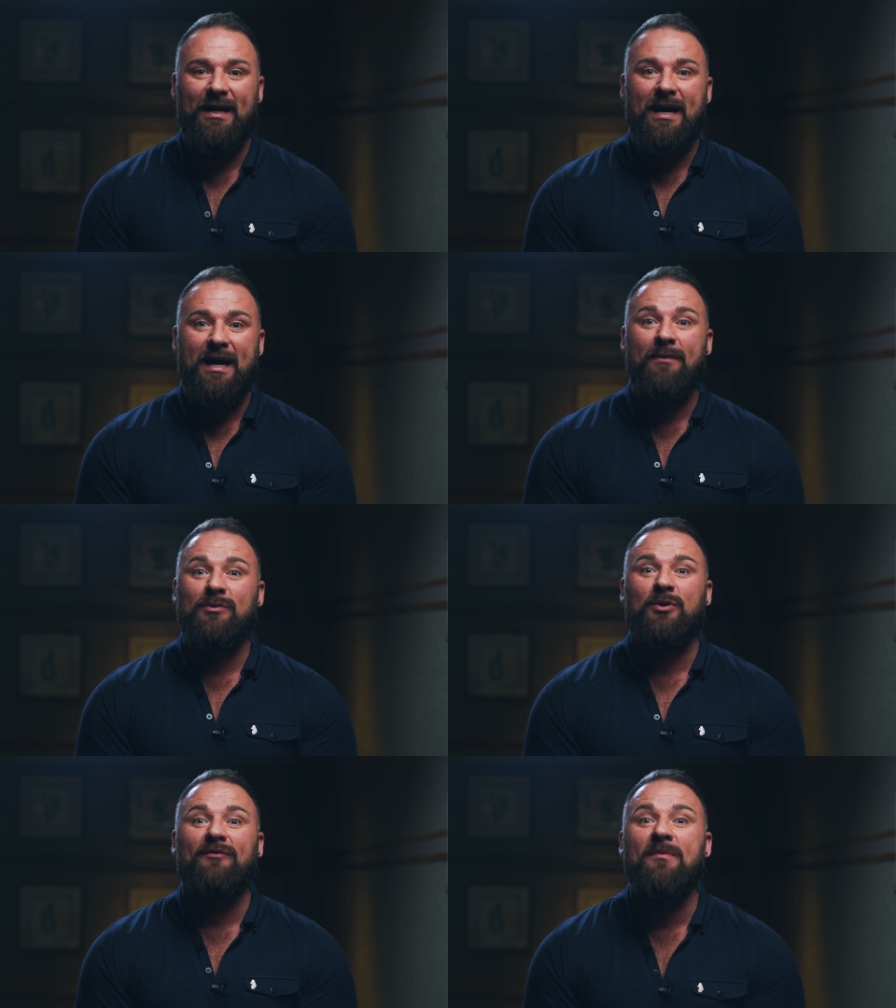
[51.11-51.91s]
It
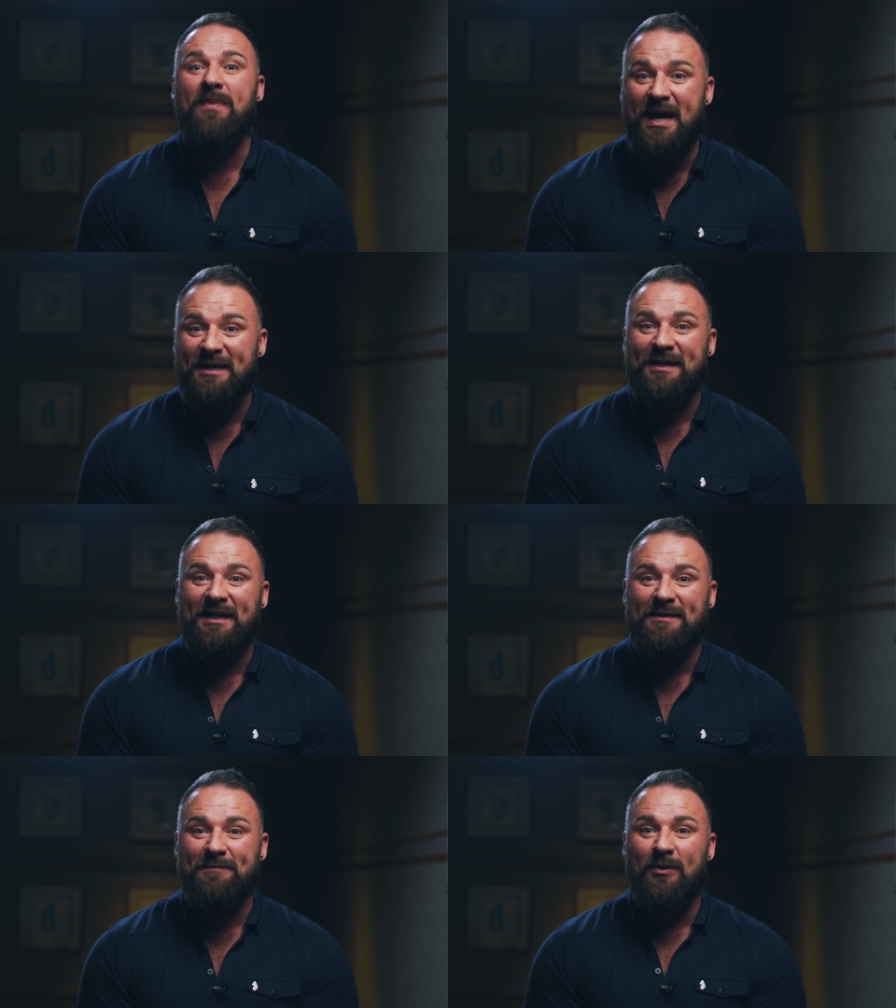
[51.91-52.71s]
was good for
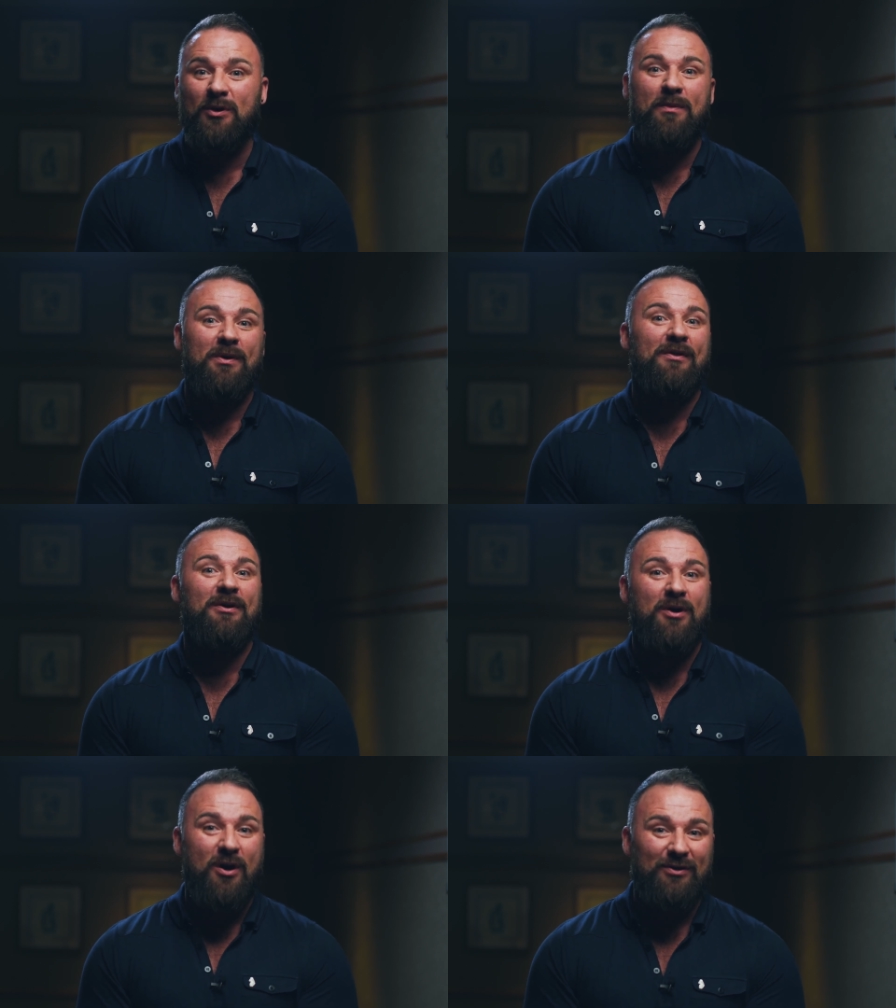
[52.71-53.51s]
basics, but coming on the
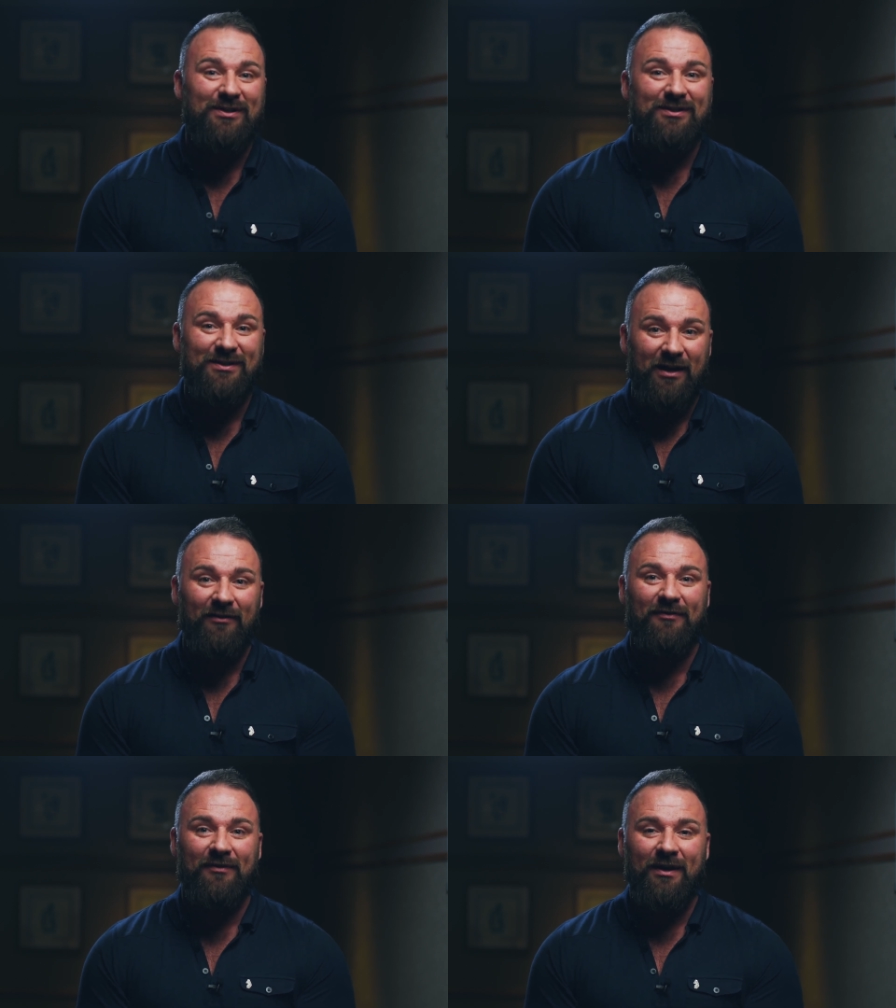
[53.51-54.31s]
course
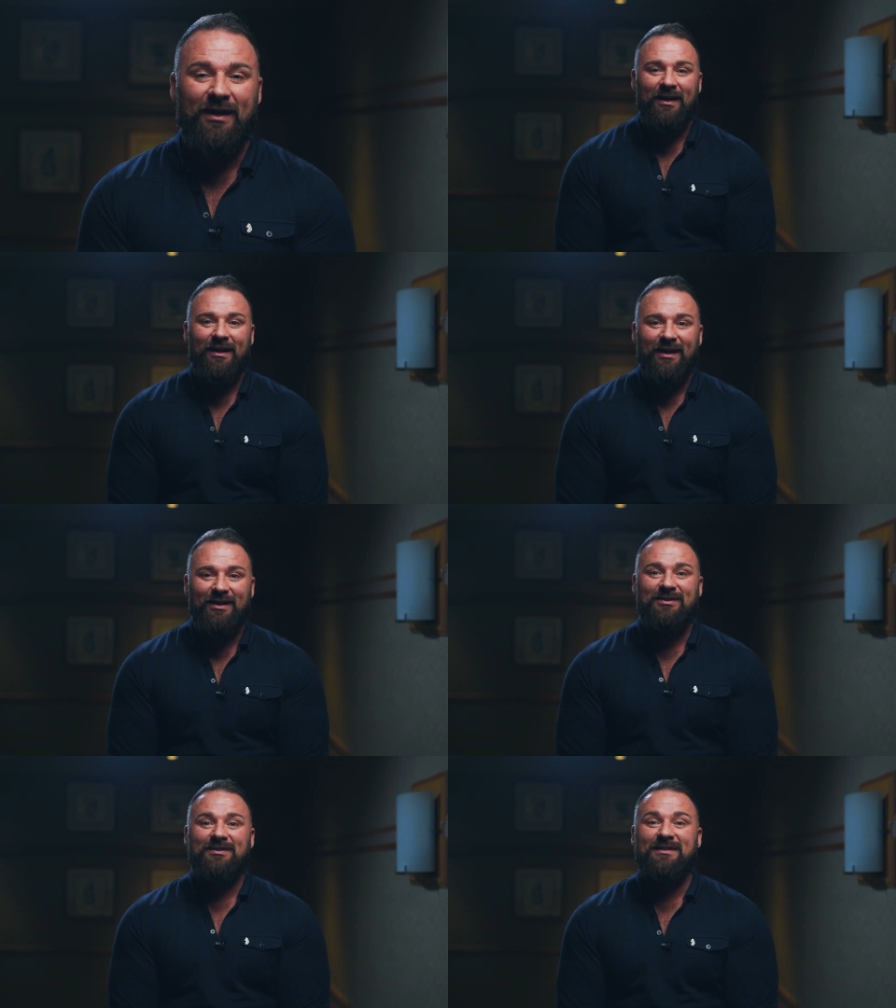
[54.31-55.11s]
itself
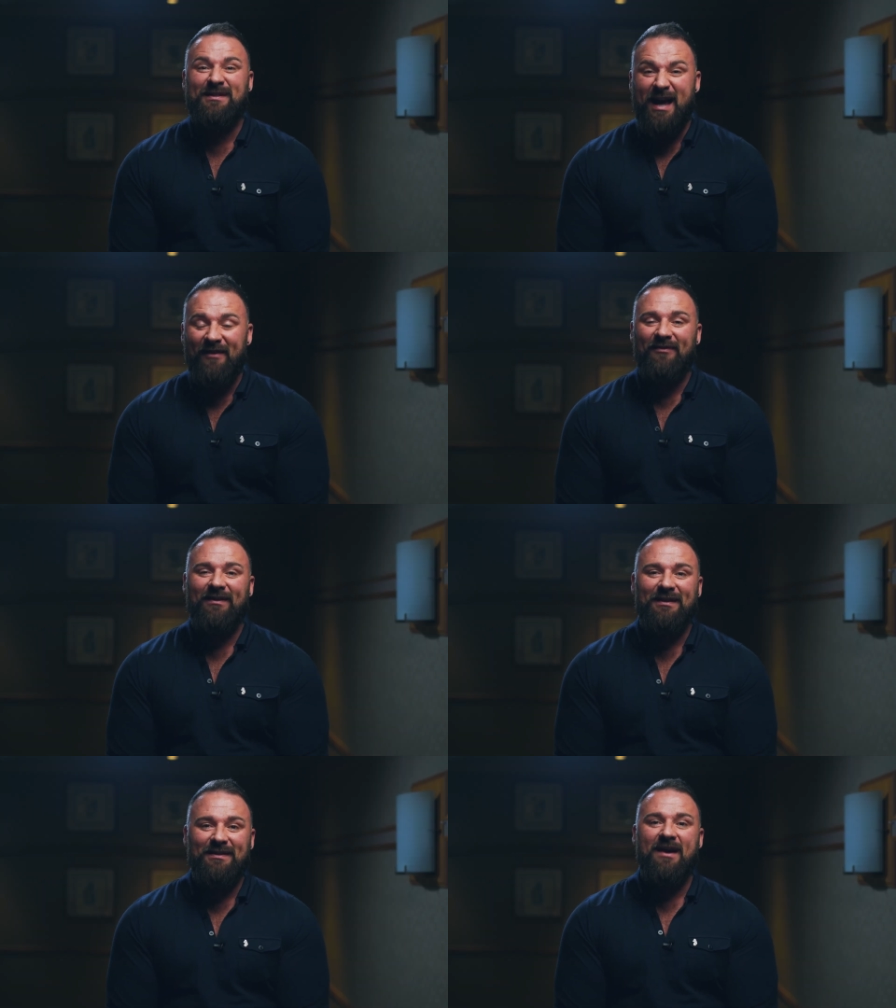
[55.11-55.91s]
has
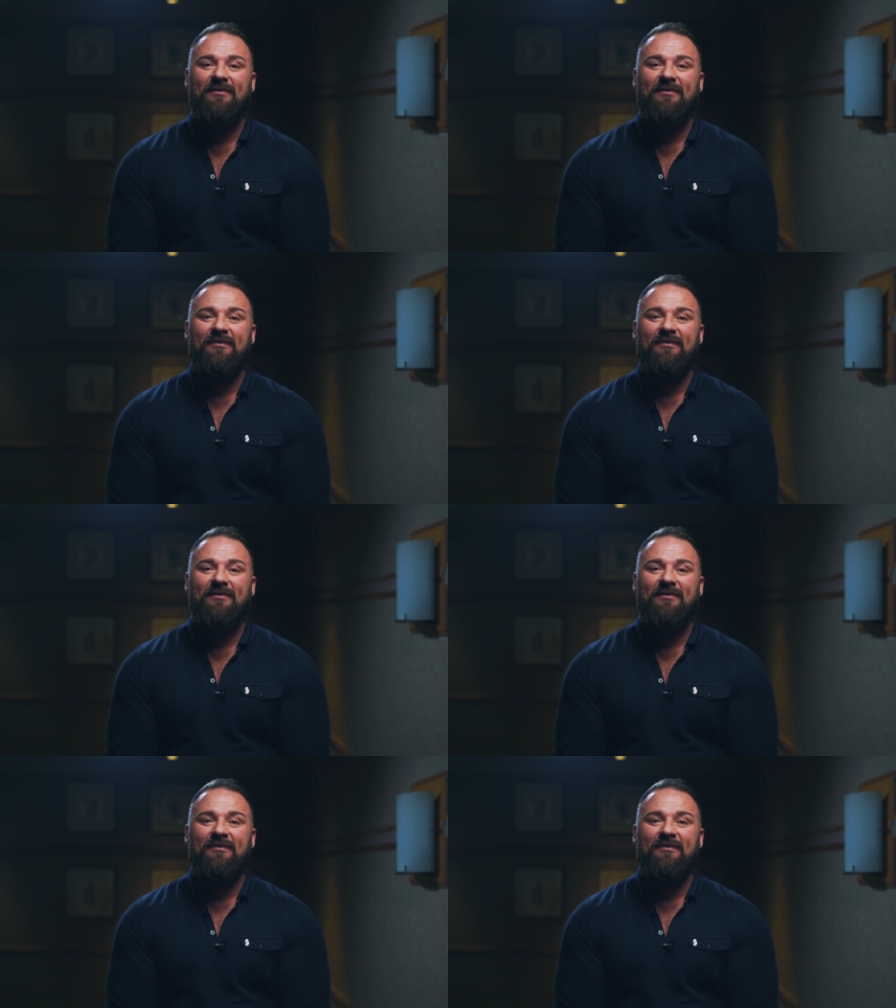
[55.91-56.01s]
definitely